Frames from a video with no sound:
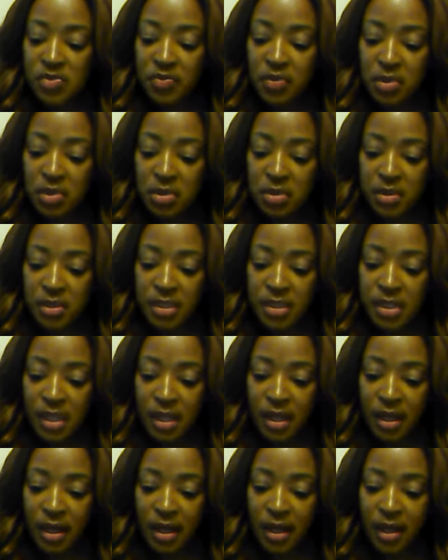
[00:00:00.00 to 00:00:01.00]
forward,
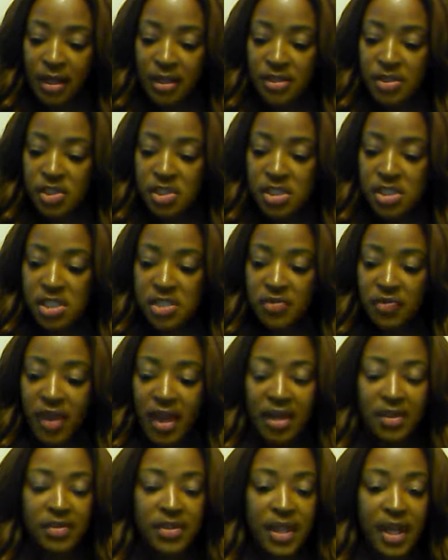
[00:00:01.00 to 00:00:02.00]
I just
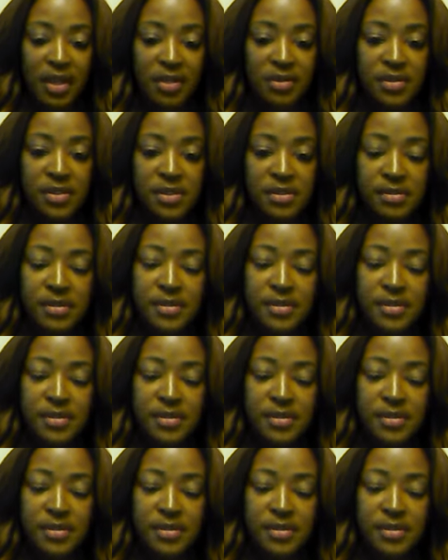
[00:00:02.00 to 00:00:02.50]
found out